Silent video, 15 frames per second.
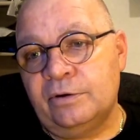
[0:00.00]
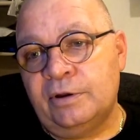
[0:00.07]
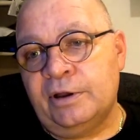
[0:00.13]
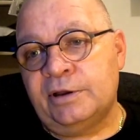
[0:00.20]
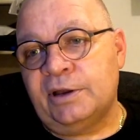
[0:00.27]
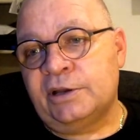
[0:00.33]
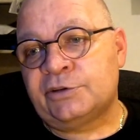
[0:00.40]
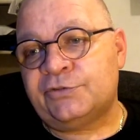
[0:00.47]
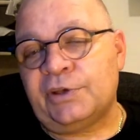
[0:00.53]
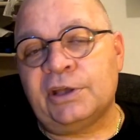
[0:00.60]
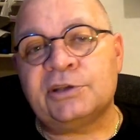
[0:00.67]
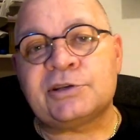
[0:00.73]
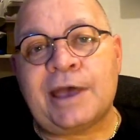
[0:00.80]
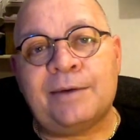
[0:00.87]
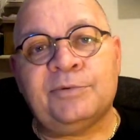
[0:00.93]
there's
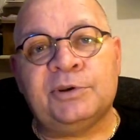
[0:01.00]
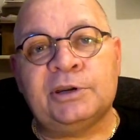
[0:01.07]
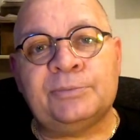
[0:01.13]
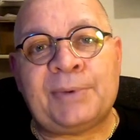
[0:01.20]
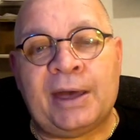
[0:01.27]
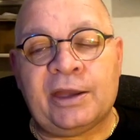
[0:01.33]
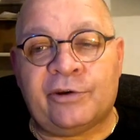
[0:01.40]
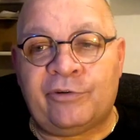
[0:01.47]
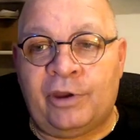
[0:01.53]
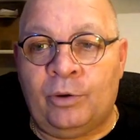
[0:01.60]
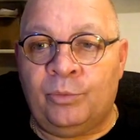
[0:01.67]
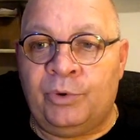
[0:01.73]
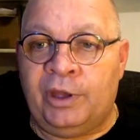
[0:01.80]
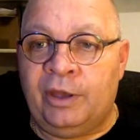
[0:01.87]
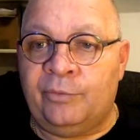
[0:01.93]
things happening in the
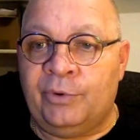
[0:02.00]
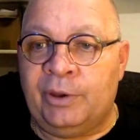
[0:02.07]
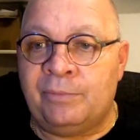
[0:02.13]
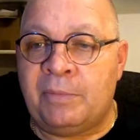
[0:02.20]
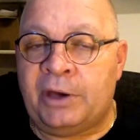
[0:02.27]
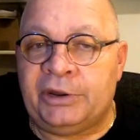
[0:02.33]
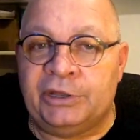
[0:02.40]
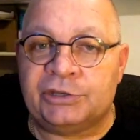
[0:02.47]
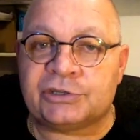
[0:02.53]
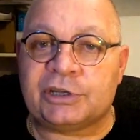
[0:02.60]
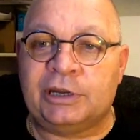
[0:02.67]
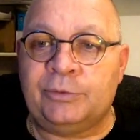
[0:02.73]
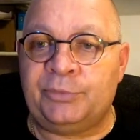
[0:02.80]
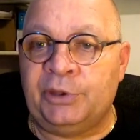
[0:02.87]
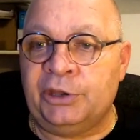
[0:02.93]
background where money is
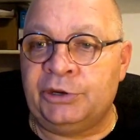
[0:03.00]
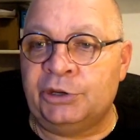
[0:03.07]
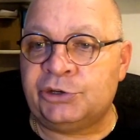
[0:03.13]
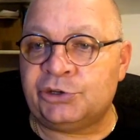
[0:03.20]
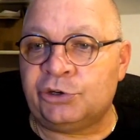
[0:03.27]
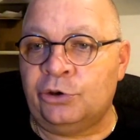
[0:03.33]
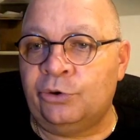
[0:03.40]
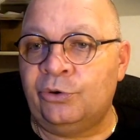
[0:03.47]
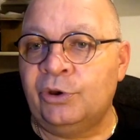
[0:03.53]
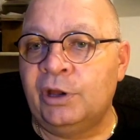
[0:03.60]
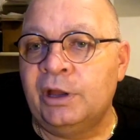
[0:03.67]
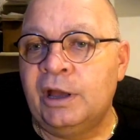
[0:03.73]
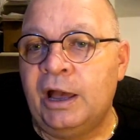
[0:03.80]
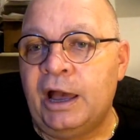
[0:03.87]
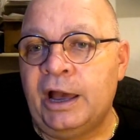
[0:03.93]
going to be an issue,
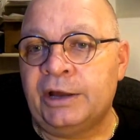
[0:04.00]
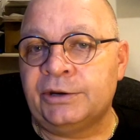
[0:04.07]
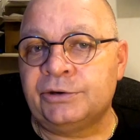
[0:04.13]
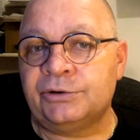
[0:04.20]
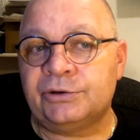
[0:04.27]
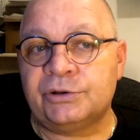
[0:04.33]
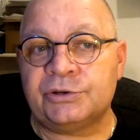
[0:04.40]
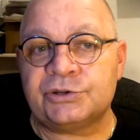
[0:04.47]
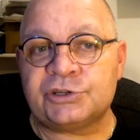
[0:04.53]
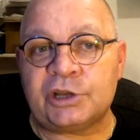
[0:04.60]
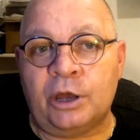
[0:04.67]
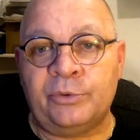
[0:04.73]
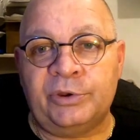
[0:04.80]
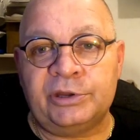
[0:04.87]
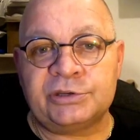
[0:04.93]
and
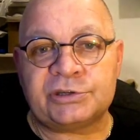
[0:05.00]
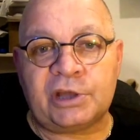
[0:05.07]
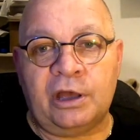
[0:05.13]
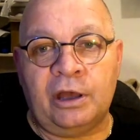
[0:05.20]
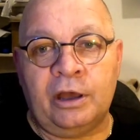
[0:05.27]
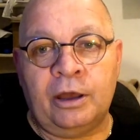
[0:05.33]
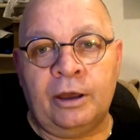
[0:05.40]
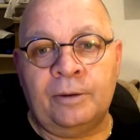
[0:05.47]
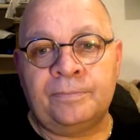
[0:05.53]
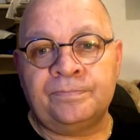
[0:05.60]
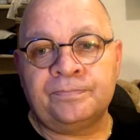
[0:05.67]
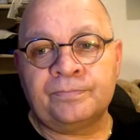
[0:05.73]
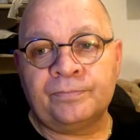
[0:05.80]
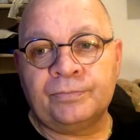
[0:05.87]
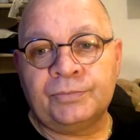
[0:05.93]
so is
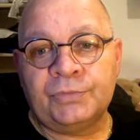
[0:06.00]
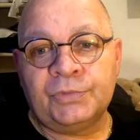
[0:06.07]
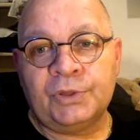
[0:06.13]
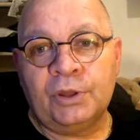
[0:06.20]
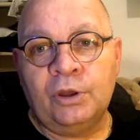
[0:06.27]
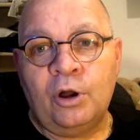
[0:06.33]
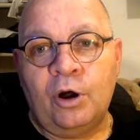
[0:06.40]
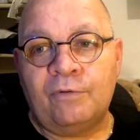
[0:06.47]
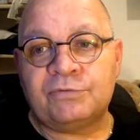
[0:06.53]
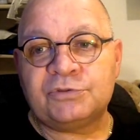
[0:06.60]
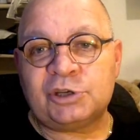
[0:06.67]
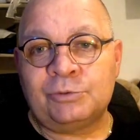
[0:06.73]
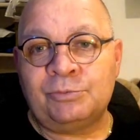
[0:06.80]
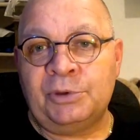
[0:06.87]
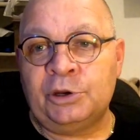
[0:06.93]

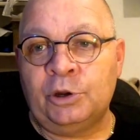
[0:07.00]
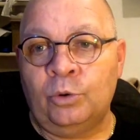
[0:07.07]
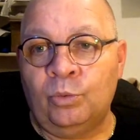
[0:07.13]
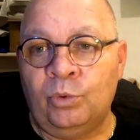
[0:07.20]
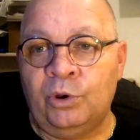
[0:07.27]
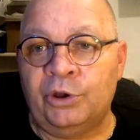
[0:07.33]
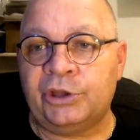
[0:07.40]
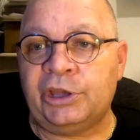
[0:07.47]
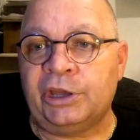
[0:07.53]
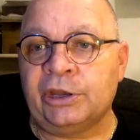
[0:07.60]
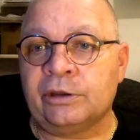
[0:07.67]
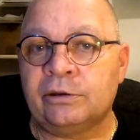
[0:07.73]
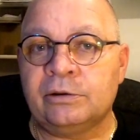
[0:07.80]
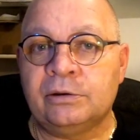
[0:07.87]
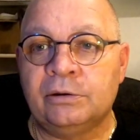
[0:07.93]
obviously me not
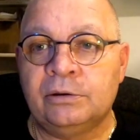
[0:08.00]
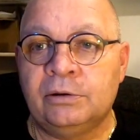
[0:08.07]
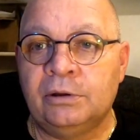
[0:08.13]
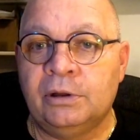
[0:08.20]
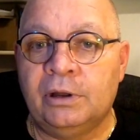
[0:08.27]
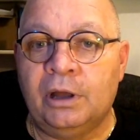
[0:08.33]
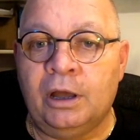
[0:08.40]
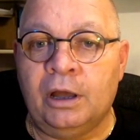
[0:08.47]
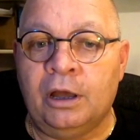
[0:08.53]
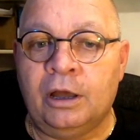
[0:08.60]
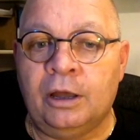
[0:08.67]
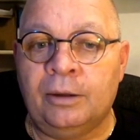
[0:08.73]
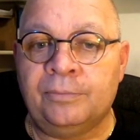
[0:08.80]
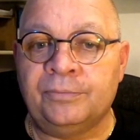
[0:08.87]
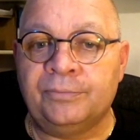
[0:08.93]
working
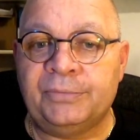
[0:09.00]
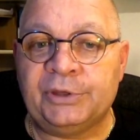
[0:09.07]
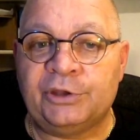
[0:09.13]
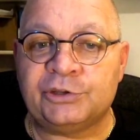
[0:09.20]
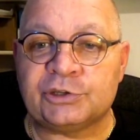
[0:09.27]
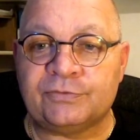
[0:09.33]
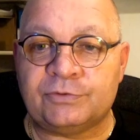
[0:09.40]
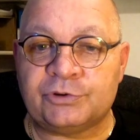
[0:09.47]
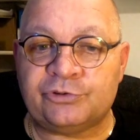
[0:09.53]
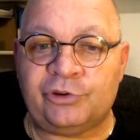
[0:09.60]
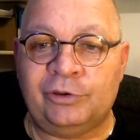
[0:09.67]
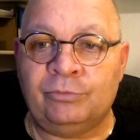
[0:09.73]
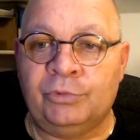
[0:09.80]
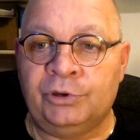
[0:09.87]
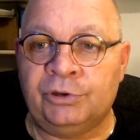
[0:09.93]
because of the
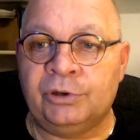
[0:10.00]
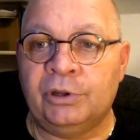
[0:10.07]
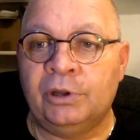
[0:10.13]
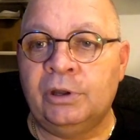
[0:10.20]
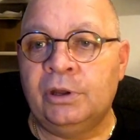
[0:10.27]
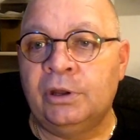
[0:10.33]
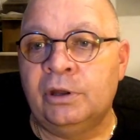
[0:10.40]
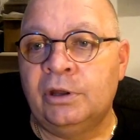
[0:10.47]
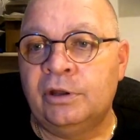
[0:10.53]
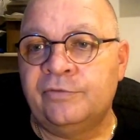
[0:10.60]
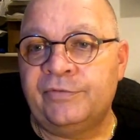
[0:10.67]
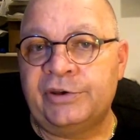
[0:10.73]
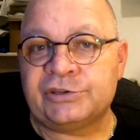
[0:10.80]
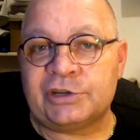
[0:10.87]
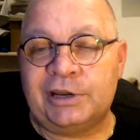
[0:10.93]
treatment.
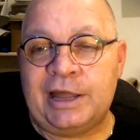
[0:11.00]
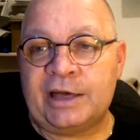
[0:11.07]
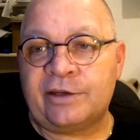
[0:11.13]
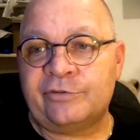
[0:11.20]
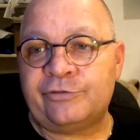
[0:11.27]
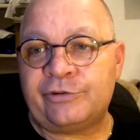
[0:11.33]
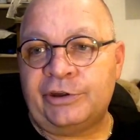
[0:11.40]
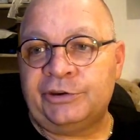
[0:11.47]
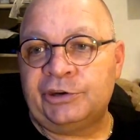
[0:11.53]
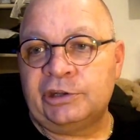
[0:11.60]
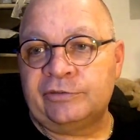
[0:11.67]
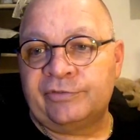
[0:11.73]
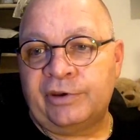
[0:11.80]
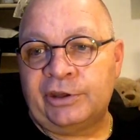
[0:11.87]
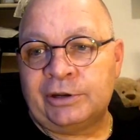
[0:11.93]
There's a lack of
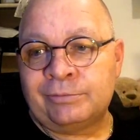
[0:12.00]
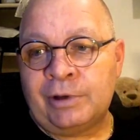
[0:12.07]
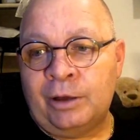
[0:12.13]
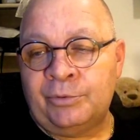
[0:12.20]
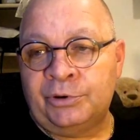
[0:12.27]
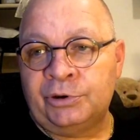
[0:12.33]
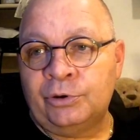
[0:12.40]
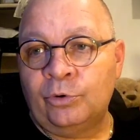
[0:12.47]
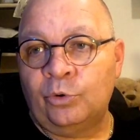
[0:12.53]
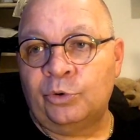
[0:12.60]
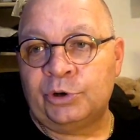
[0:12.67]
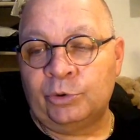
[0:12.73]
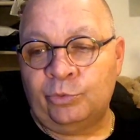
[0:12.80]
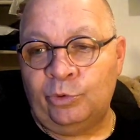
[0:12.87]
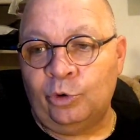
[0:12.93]
funding there at the moment, or
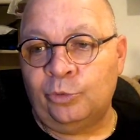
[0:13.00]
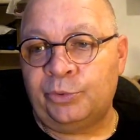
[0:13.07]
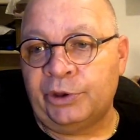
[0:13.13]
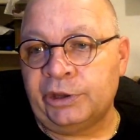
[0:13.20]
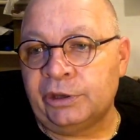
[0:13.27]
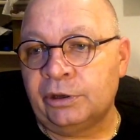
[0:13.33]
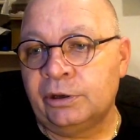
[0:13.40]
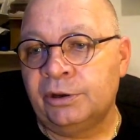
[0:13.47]
there will be.